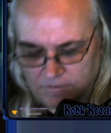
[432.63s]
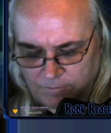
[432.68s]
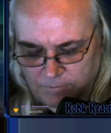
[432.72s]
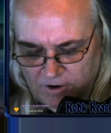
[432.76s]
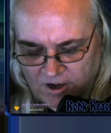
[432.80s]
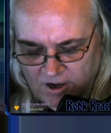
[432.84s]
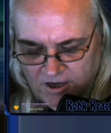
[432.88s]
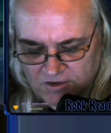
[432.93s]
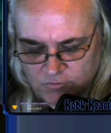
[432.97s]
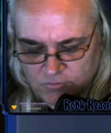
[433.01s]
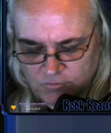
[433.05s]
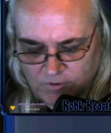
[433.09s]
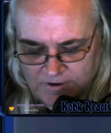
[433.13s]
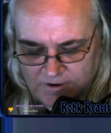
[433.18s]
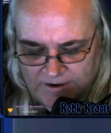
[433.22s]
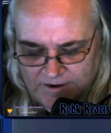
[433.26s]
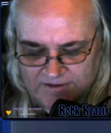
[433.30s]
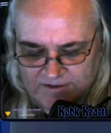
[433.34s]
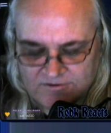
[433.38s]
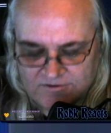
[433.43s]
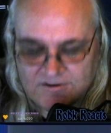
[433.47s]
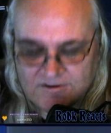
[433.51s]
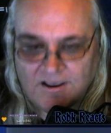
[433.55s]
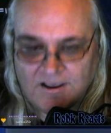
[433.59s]
Pause one
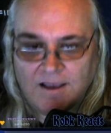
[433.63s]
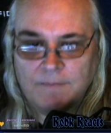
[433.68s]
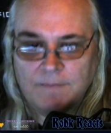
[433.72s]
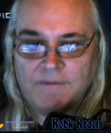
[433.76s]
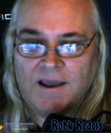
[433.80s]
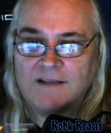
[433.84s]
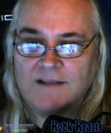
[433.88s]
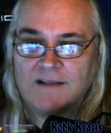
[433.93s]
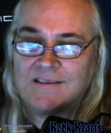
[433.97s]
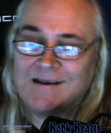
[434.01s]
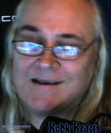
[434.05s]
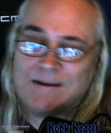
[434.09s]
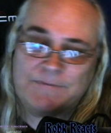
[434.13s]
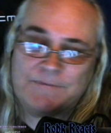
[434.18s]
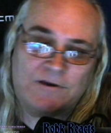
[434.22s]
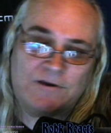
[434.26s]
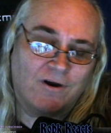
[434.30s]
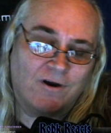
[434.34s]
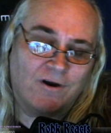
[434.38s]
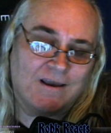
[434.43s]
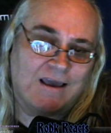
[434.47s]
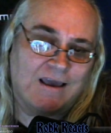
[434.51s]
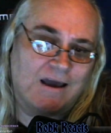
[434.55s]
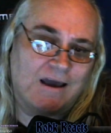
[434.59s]
last time, back that up. I
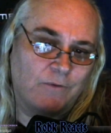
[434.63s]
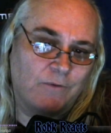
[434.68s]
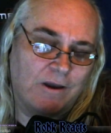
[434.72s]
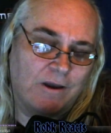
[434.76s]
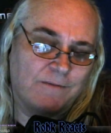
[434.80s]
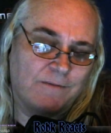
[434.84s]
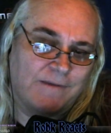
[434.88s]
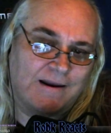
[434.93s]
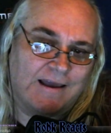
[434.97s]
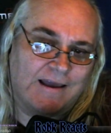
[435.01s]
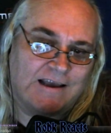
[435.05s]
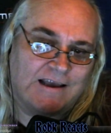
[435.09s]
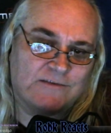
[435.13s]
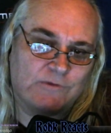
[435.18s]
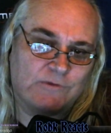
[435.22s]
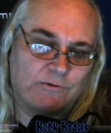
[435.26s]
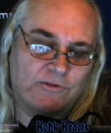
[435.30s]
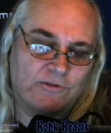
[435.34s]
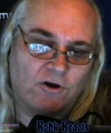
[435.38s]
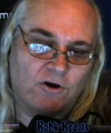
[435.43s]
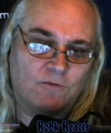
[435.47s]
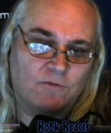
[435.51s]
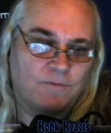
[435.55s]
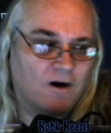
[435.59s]
know I got away with my last one
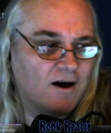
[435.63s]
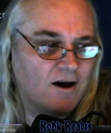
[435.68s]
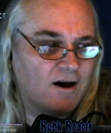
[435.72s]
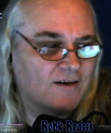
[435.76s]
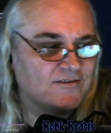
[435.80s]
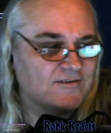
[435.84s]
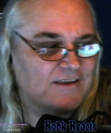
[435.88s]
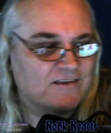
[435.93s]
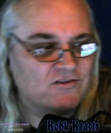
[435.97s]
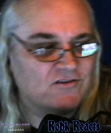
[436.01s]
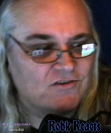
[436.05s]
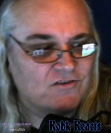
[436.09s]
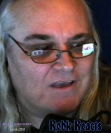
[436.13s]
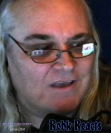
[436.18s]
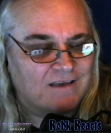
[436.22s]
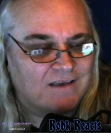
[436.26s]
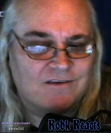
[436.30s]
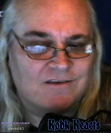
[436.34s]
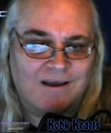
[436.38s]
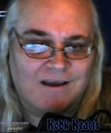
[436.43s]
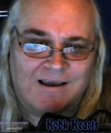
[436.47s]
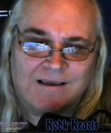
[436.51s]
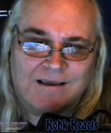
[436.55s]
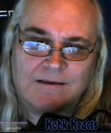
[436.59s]
without pausing. I
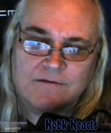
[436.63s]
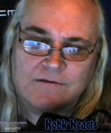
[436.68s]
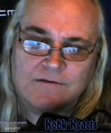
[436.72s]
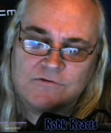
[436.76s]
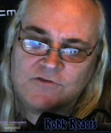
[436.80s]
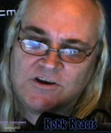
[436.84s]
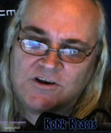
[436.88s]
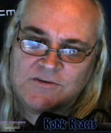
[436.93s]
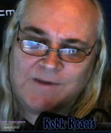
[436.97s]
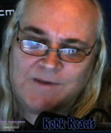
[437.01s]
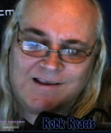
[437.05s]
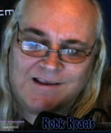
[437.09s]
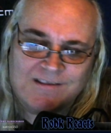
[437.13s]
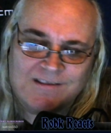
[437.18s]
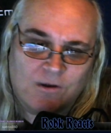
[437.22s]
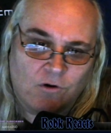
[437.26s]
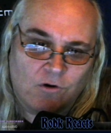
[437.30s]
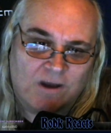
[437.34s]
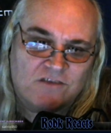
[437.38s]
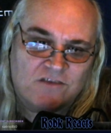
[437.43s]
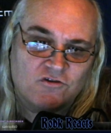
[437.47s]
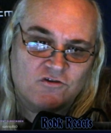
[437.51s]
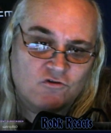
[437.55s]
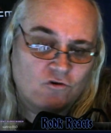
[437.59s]
trust me,
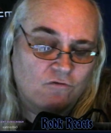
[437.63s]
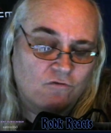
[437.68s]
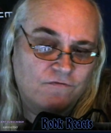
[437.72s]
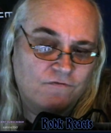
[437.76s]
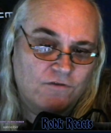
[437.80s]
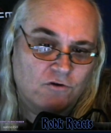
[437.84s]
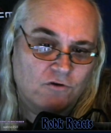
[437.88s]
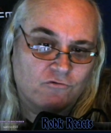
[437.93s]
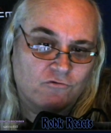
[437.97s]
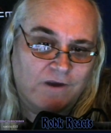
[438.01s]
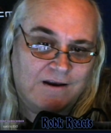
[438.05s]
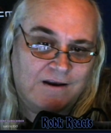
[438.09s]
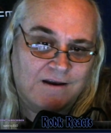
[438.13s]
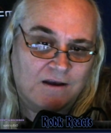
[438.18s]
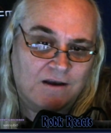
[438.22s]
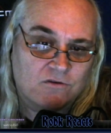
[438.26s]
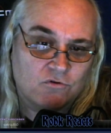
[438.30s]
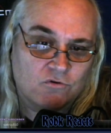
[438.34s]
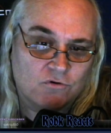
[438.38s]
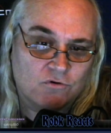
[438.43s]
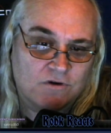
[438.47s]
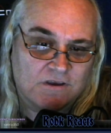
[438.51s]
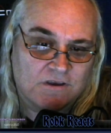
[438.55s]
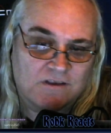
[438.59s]
I just don't feel right
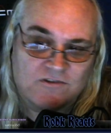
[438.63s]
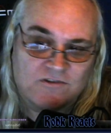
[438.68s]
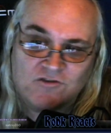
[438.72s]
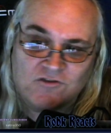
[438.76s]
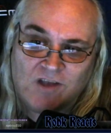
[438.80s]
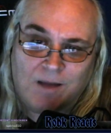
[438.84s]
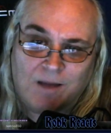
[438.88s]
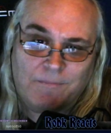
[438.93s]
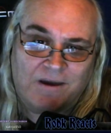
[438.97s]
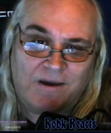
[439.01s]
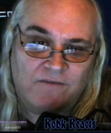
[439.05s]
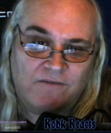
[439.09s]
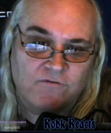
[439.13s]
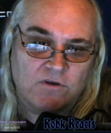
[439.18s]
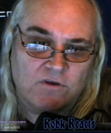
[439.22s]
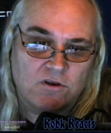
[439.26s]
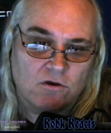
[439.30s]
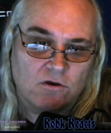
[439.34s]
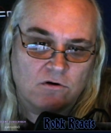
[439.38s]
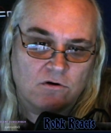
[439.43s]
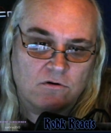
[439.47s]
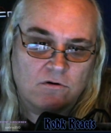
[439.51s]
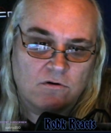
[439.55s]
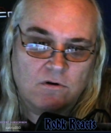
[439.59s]
not doing it. It's not my
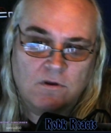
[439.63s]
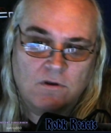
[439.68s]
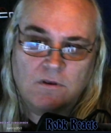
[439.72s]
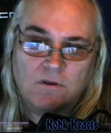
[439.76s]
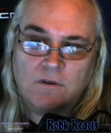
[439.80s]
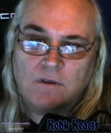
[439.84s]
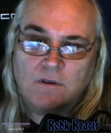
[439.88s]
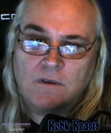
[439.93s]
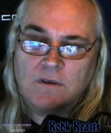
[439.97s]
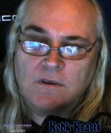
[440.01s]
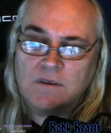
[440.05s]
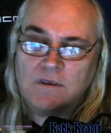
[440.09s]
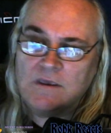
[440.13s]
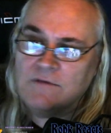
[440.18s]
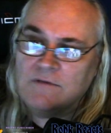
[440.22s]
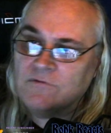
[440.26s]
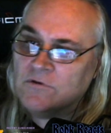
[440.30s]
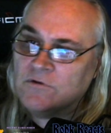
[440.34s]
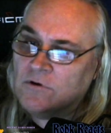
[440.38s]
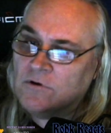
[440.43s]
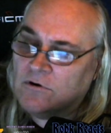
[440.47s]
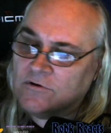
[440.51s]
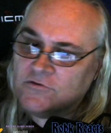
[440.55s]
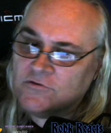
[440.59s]
video,
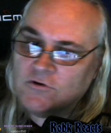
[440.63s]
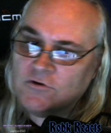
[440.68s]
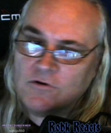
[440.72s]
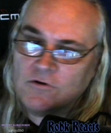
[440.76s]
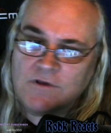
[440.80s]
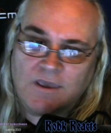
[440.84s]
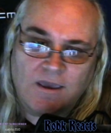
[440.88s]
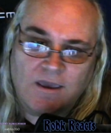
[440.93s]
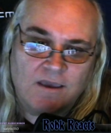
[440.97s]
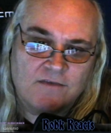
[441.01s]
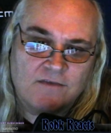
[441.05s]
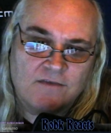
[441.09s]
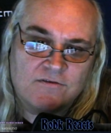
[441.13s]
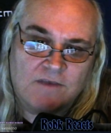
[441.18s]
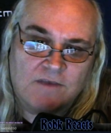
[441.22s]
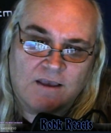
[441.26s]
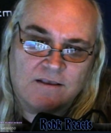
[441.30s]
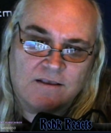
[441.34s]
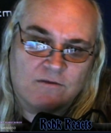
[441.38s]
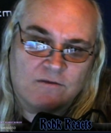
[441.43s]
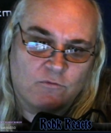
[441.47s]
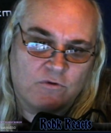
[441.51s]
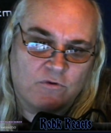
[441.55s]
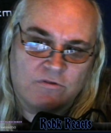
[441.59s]
even though it's okay
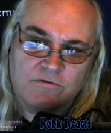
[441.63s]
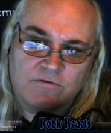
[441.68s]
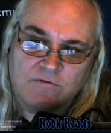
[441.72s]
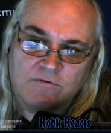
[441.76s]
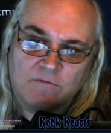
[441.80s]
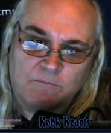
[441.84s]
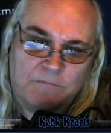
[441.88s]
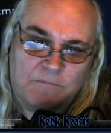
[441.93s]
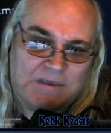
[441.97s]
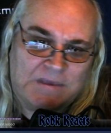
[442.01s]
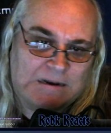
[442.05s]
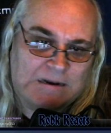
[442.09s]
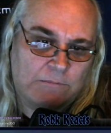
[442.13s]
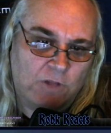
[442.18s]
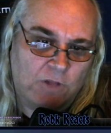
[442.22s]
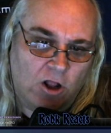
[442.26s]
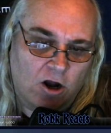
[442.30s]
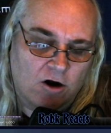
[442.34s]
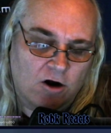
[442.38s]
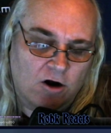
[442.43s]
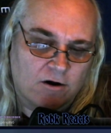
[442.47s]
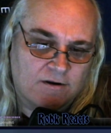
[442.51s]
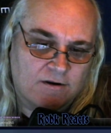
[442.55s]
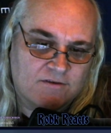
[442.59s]
with minimal
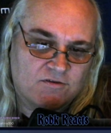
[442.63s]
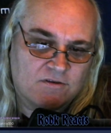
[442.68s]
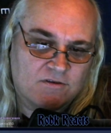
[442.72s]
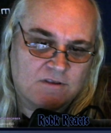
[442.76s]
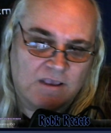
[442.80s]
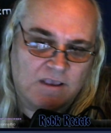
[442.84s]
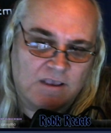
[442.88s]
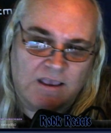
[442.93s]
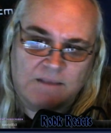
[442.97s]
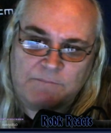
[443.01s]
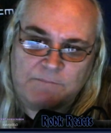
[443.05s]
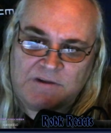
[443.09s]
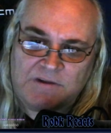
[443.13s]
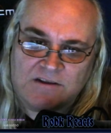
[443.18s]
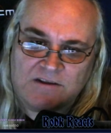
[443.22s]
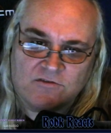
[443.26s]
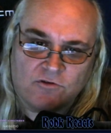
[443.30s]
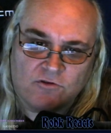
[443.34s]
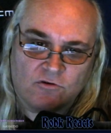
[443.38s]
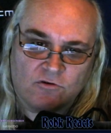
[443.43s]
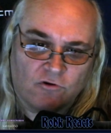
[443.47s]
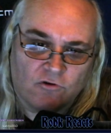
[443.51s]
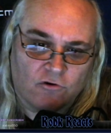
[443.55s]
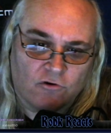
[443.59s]
artists,
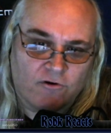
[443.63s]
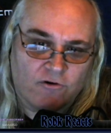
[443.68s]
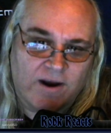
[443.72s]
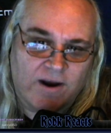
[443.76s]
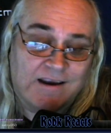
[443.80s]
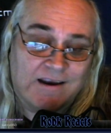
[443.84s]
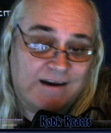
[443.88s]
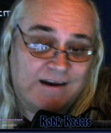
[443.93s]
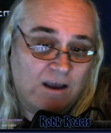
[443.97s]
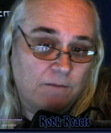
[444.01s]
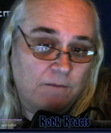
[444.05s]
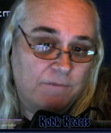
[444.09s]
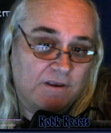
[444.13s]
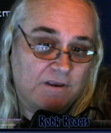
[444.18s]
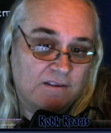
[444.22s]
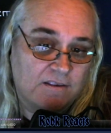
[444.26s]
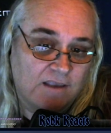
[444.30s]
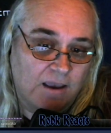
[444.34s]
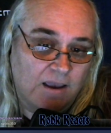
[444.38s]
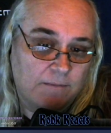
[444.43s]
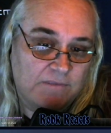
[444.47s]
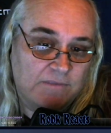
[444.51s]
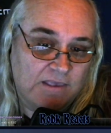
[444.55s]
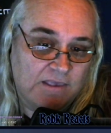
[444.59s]
but they're cracking out big
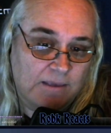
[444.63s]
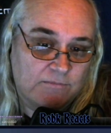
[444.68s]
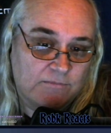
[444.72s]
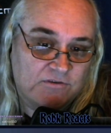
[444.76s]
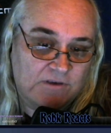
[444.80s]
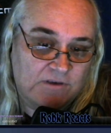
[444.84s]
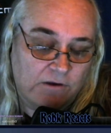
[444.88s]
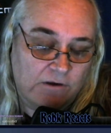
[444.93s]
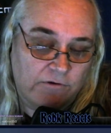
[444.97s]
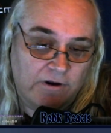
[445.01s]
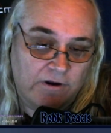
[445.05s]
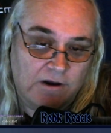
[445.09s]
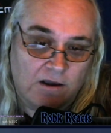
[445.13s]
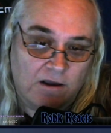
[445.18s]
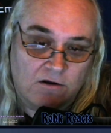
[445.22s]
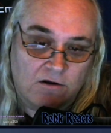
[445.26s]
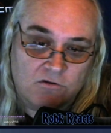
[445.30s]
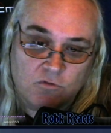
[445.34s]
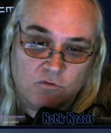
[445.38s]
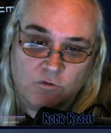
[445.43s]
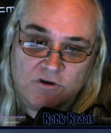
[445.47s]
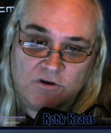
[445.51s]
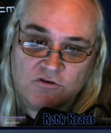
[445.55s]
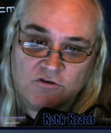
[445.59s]
time DMCA right now
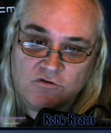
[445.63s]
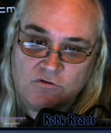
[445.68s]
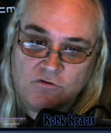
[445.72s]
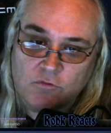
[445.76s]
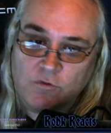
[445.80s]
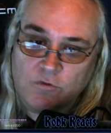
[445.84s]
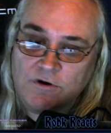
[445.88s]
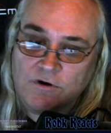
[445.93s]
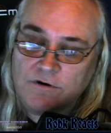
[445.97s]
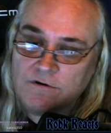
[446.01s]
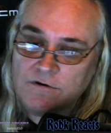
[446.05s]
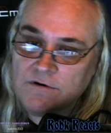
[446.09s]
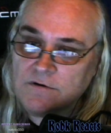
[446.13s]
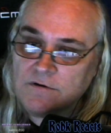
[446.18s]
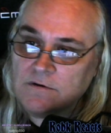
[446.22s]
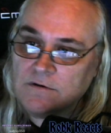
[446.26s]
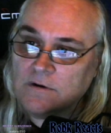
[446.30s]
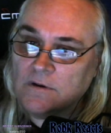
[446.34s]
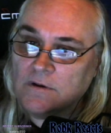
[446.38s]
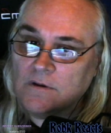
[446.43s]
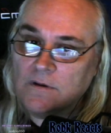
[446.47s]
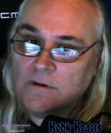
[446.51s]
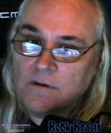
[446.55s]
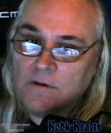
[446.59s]
on Twitch and Twitter
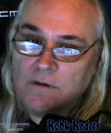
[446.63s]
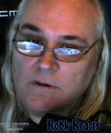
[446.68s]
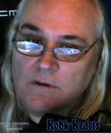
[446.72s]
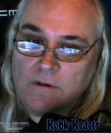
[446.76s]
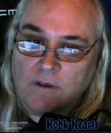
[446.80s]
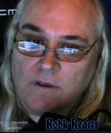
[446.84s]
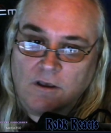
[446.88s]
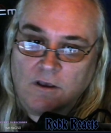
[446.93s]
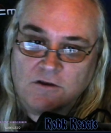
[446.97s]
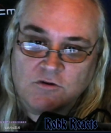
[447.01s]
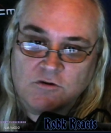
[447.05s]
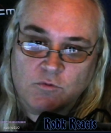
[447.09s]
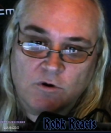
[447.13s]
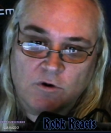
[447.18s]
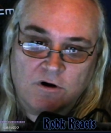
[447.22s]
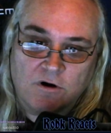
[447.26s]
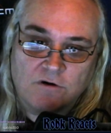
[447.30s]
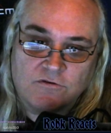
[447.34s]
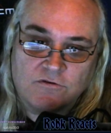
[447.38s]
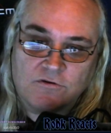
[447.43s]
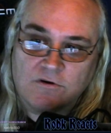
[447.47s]
and elsewhere.